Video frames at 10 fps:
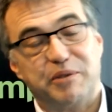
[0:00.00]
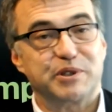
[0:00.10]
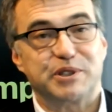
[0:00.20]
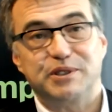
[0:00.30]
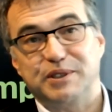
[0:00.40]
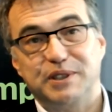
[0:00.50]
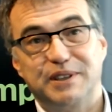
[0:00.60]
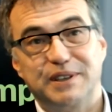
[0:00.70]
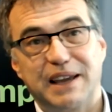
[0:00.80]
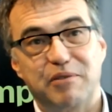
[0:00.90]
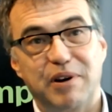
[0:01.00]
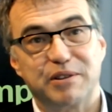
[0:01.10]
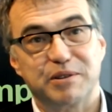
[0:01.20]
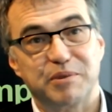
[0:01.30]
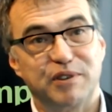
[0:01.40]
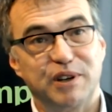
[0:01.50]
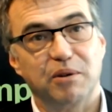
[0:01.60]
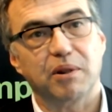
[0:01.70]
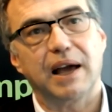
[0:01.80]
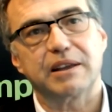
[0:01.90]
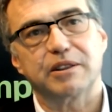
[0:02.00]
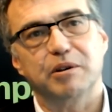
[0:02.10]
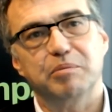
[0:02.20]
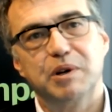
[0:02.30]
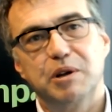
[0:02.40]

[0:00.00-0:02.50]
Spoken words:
which is that you can get rid of them if you don't like them.